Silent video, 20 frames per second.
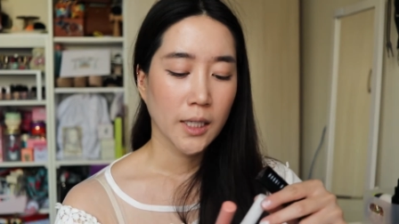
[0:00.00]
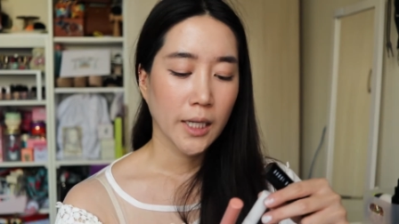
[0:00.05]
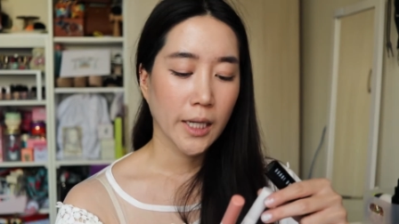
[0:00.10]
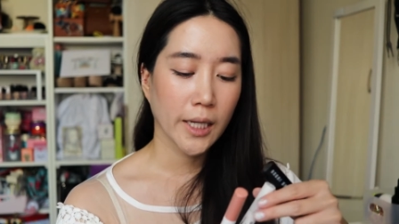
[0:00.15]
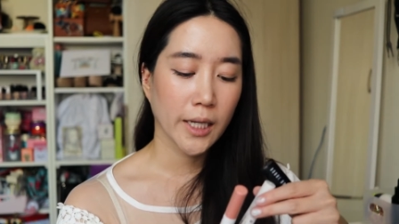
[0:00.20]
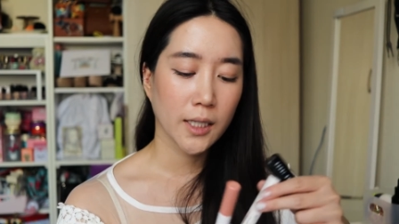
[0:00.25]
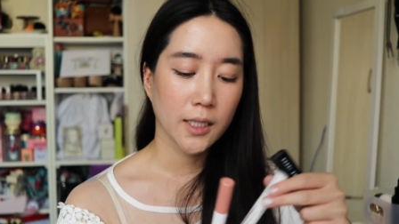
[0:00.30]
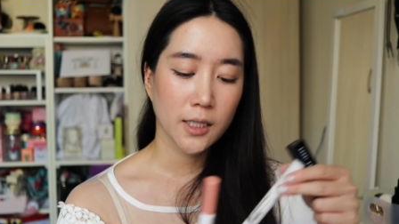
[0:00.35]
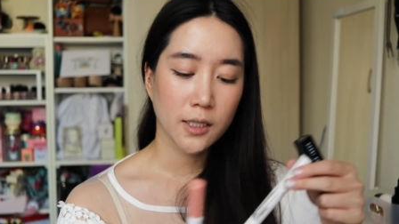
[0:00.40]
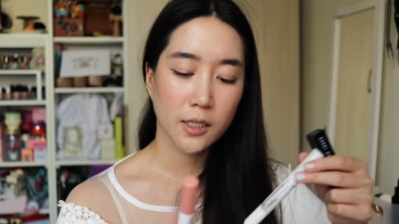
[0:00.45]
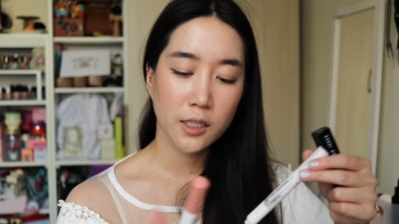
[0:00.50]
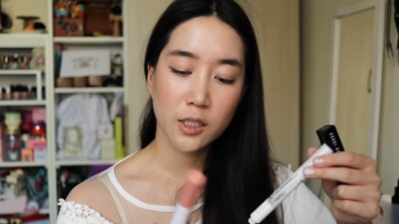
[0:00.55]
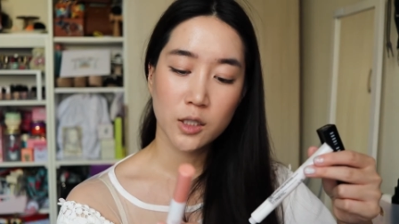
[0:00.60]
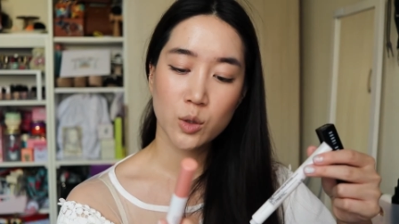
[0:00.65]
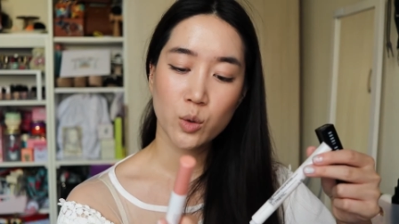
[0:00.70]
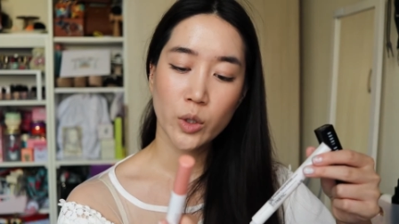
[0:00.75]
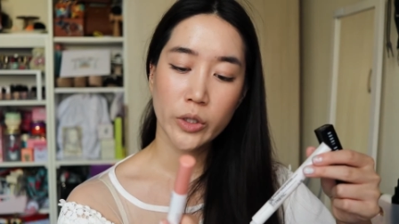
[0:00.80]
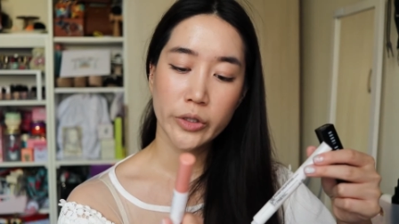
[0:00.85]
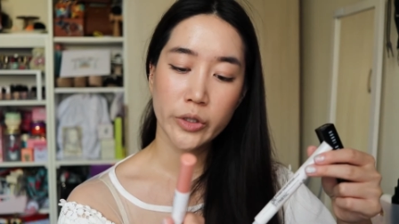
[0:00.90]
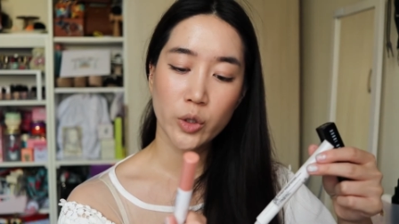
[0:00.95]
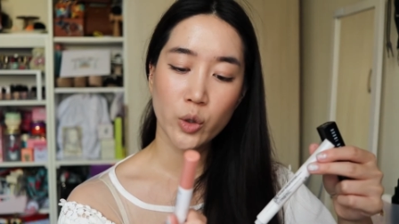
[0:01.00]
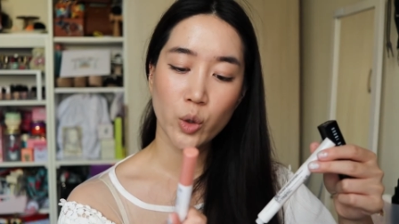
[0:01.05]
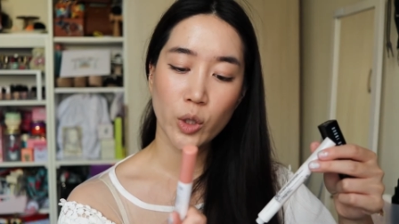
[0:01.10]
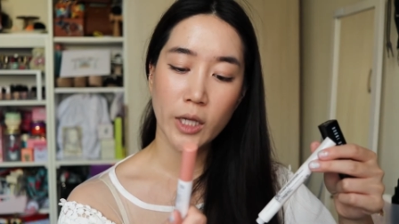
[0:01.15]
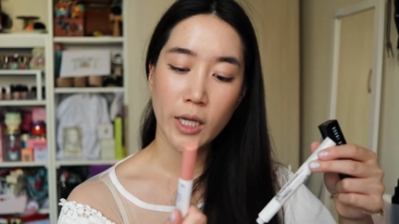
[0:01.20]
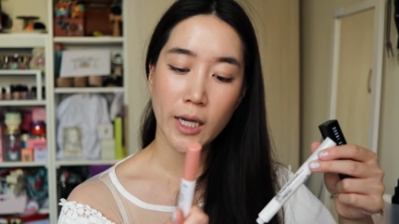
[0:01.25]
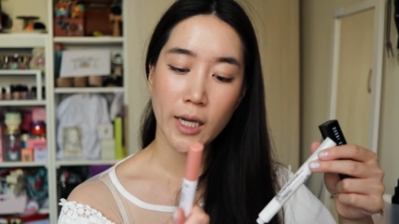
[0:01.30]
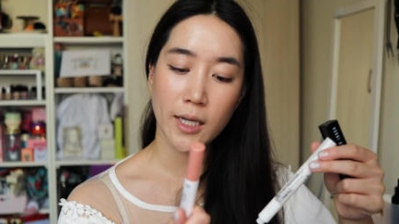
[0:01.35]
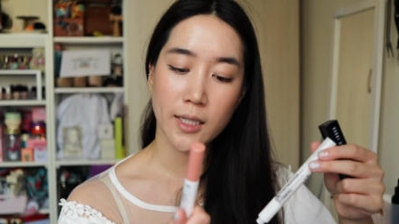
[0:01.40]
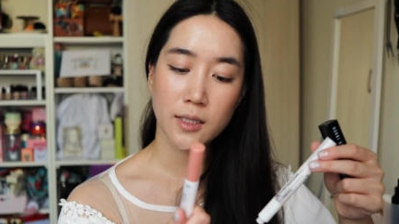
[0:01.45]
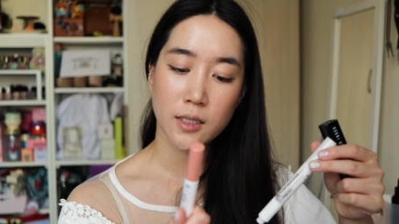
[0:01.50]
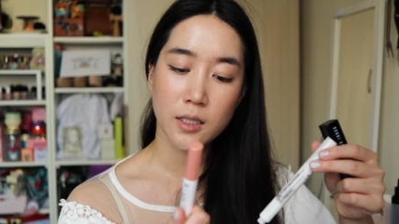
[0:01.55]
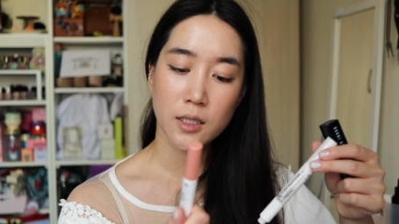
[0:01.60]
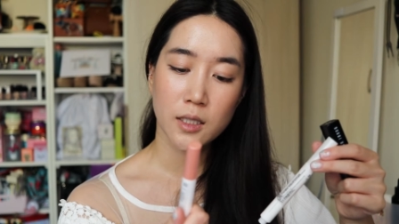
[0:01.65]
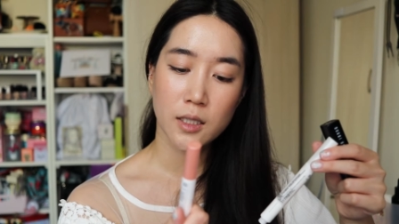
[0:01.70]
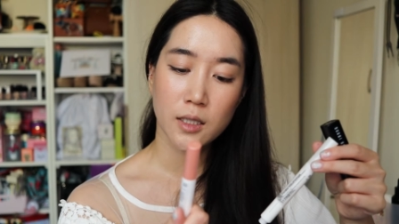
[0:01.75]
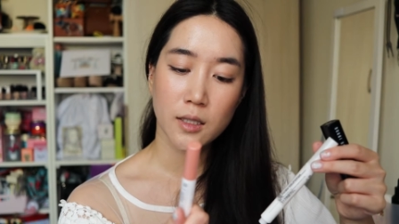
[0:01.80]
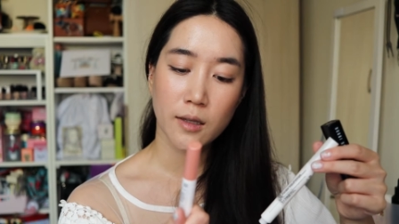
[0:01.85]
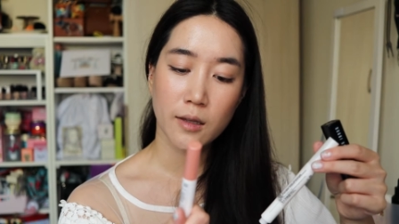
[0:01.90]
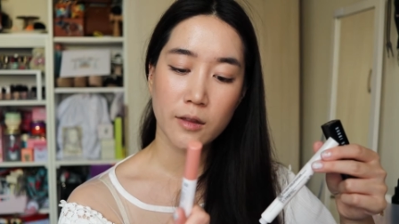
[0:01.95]
And in this one, you
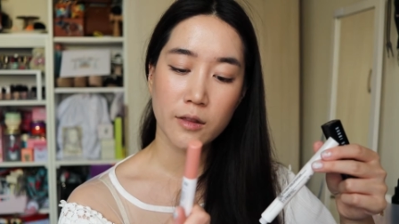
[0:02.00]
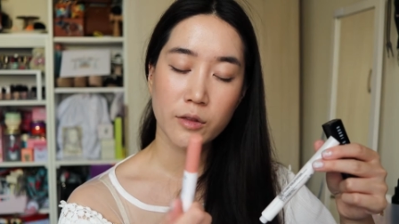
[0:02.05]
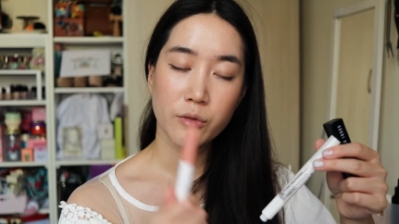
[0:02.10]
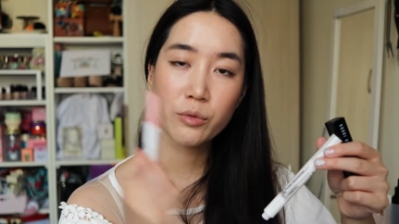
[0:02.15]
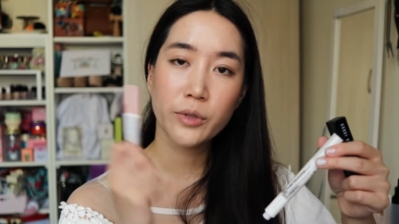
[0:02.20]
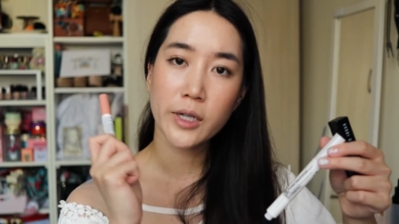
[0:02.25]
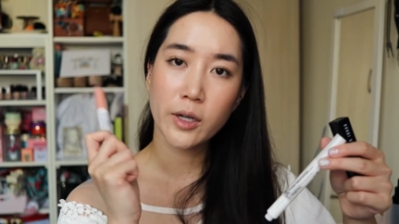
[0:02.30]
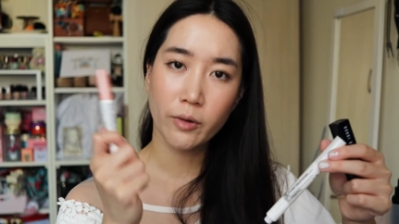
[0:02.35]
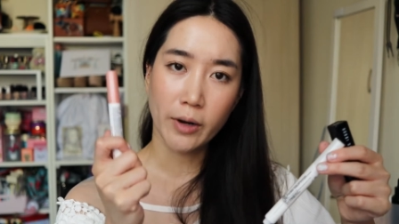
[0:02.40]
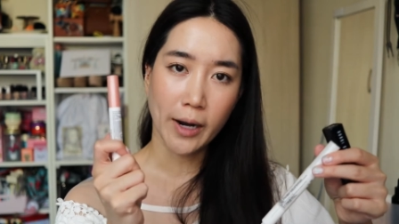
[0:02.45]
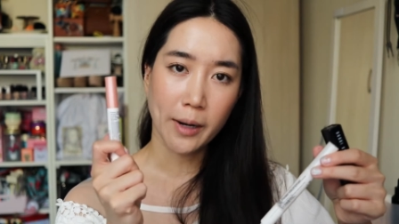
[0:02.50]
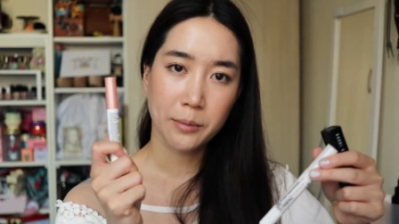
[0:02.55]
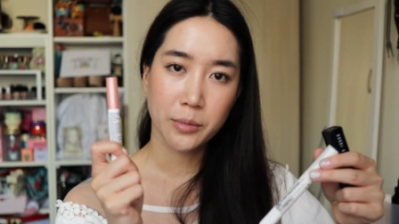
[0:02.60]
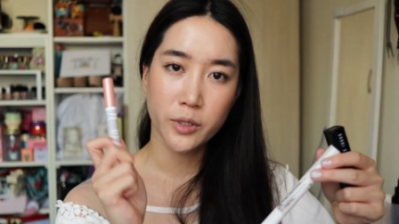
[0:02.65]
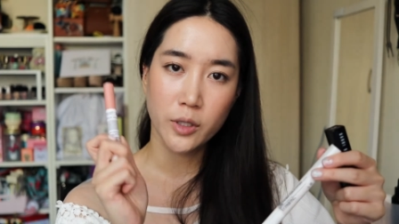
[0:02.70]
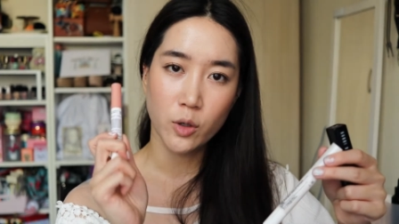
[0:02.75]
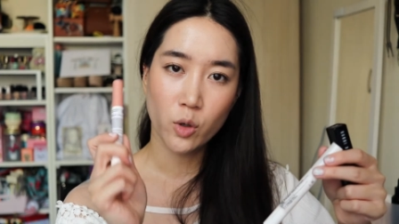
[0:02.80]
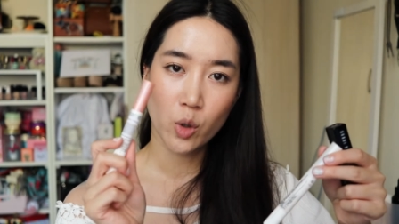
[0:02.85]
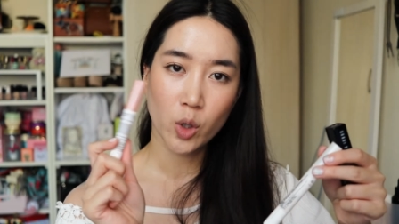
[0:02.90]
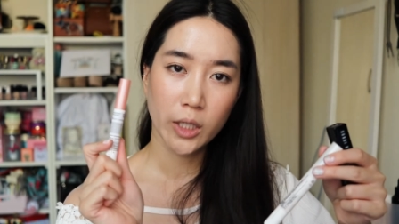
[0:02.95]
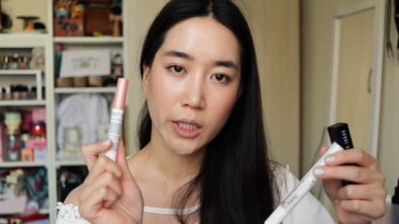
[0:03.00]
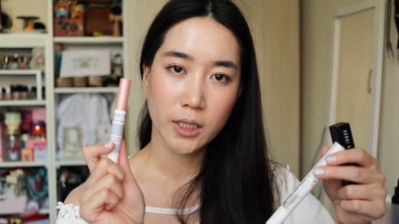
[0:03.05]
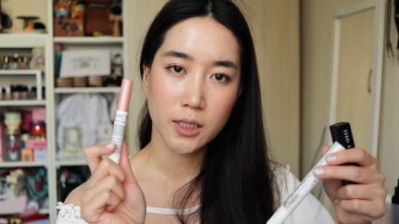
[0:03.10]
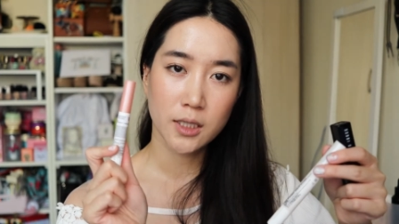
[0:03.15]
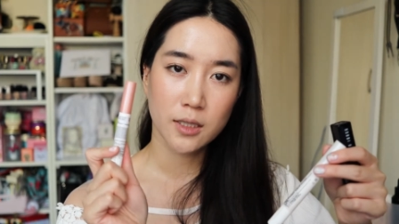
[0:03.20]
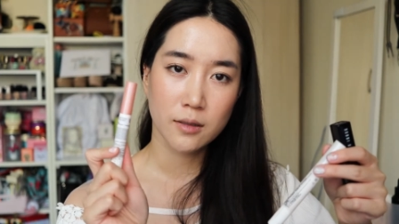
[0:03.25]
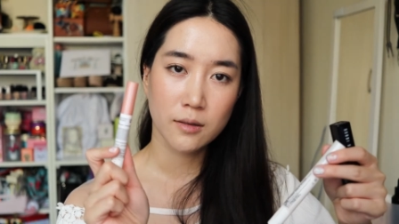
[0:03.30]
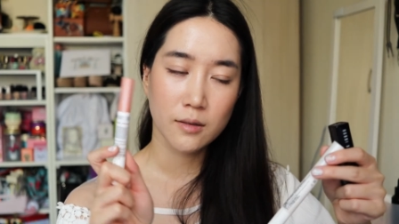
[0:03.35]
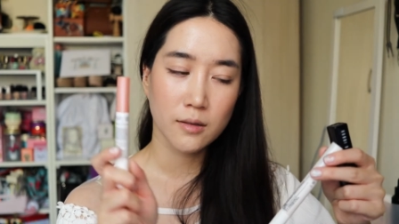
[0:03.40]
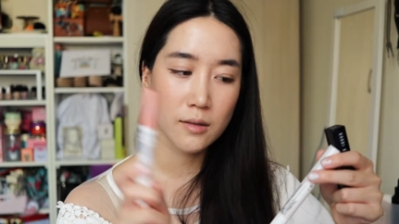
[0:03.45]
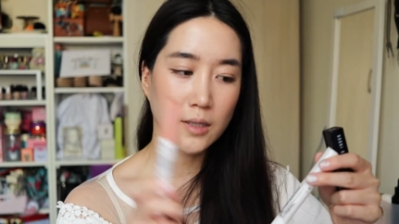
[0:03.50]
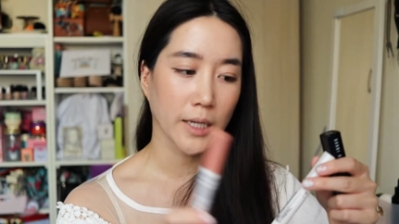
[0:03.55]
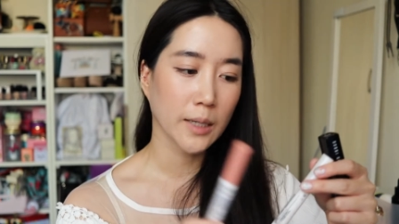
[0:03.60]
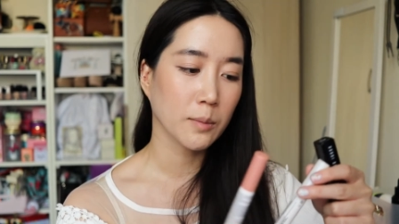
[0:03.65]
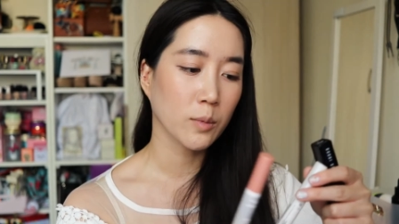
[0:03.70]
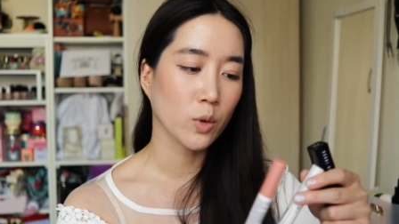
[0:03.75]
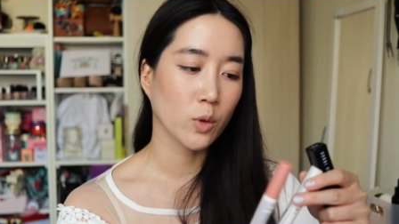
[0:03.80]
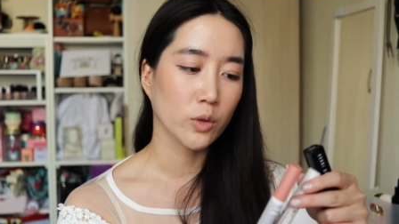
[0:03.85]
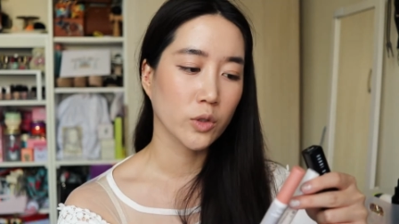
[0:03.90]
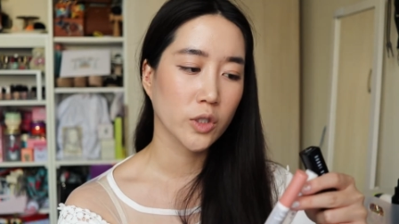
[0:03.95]
get three grams according to this
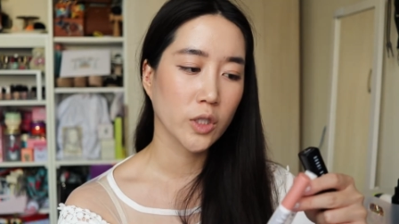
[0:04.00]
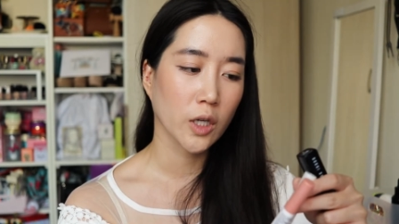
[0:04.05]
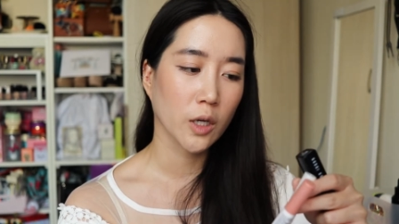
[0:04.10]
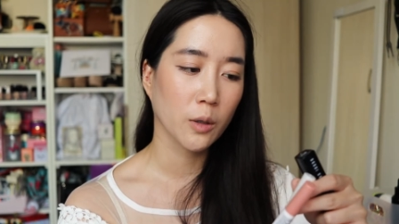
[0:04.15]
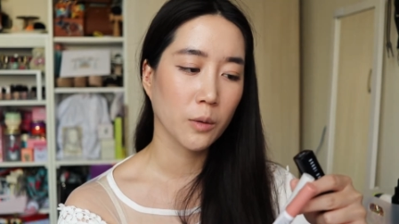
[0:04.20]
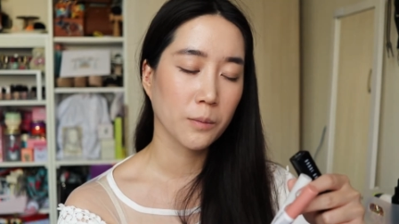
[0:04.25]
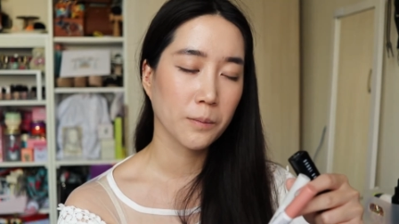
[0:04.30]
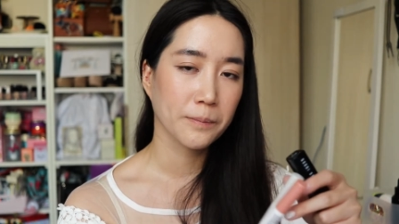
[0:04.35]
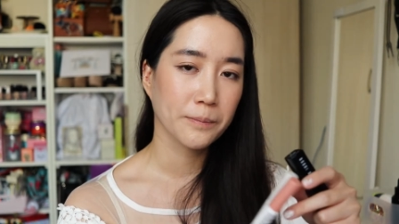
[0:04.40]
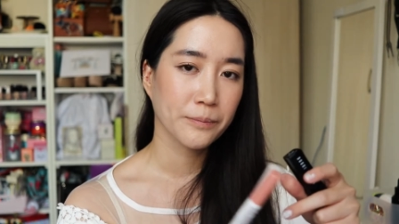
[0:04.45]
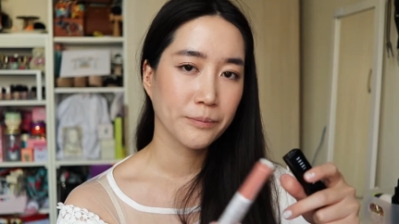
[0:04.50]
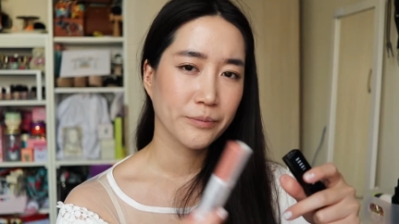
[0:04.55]
label. So